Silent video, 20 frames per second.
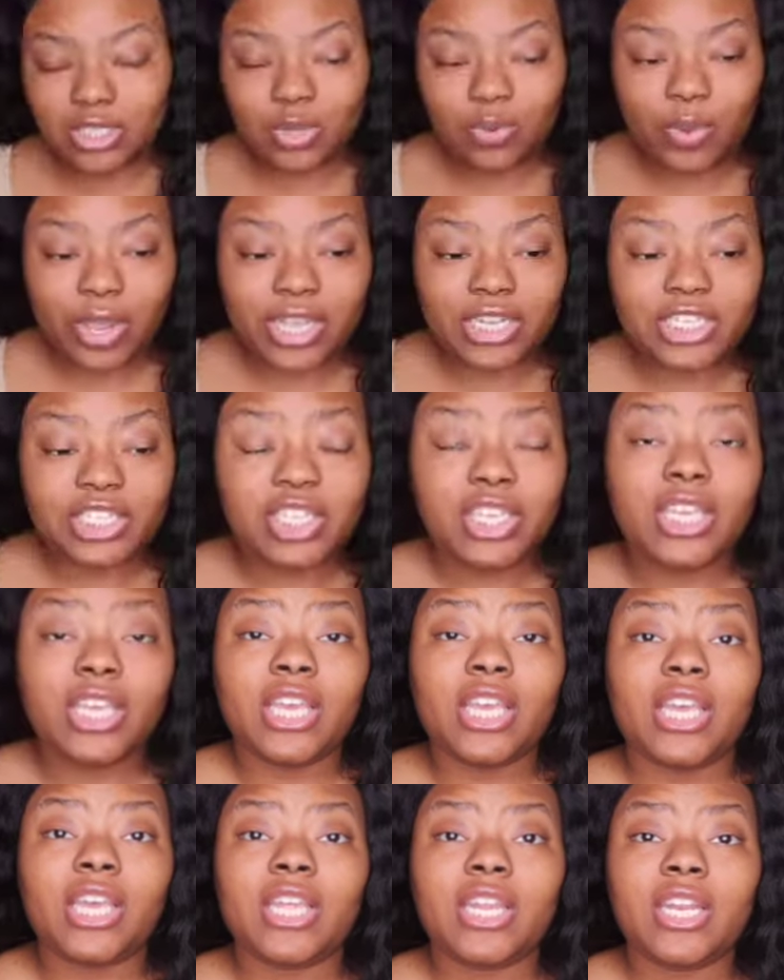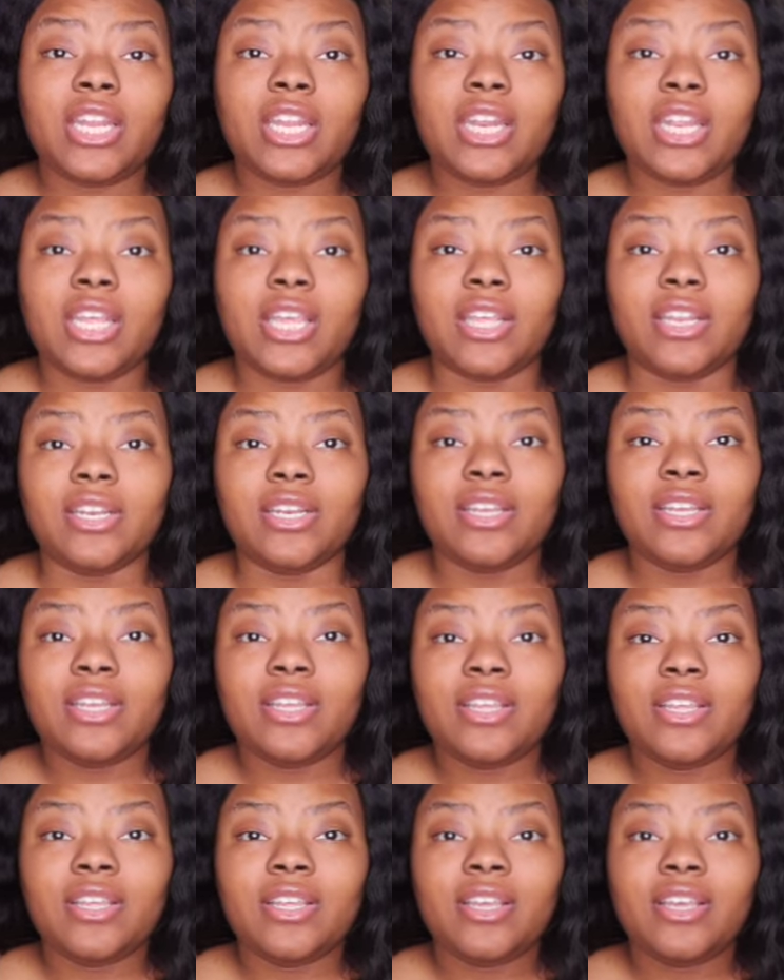the way she ended it
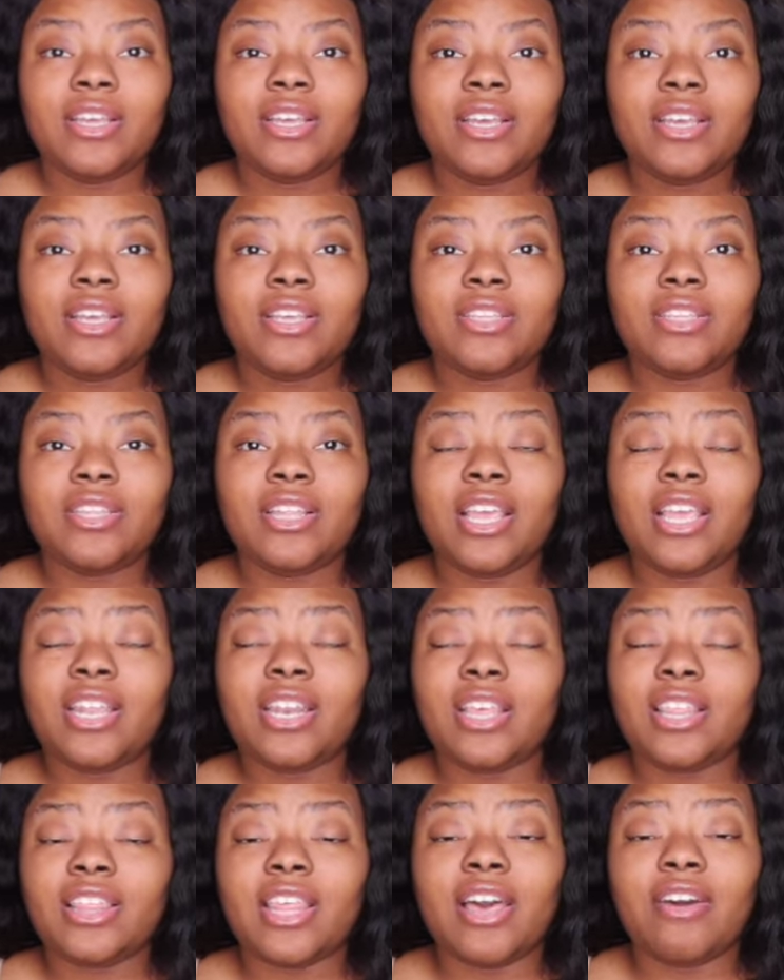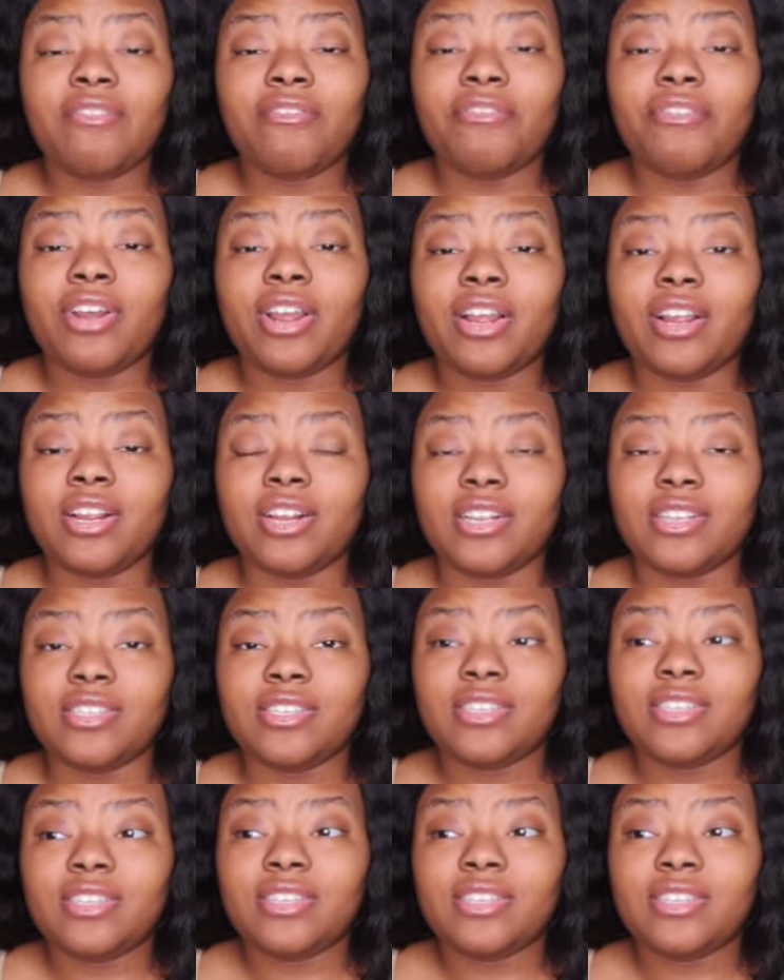ended that verse